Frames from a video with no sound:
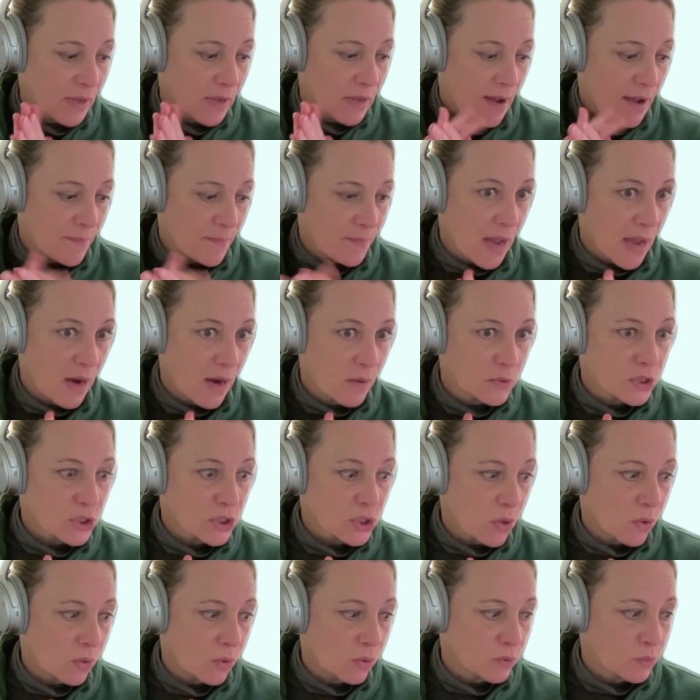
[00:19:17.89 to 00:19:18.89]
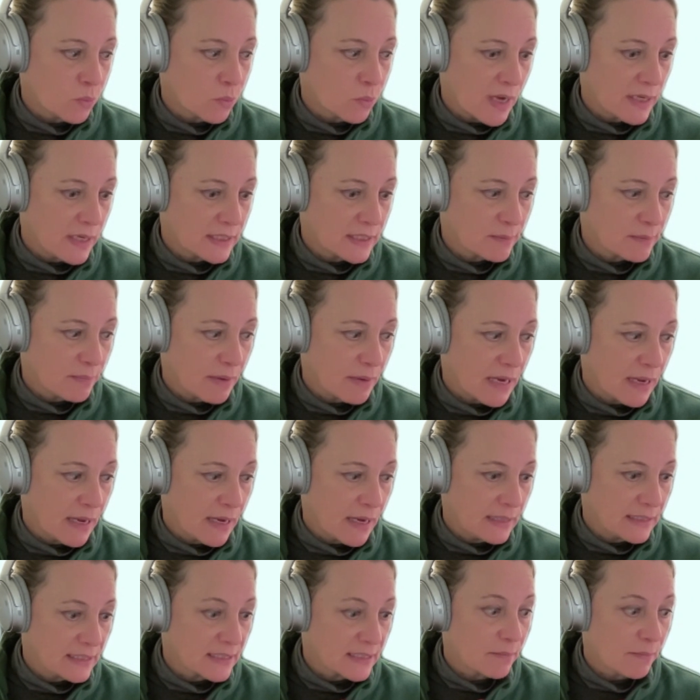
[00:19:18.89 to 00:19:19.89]
I was told once
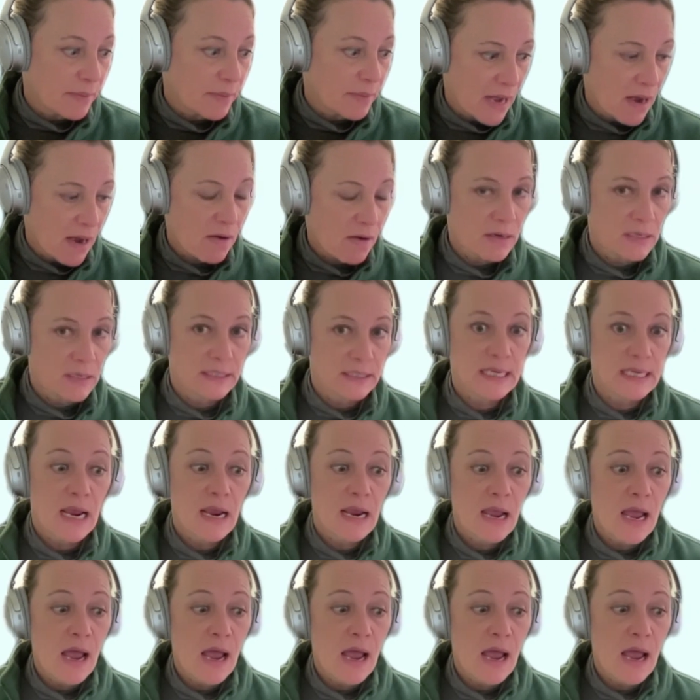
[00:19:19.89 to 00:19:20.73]
by some parents,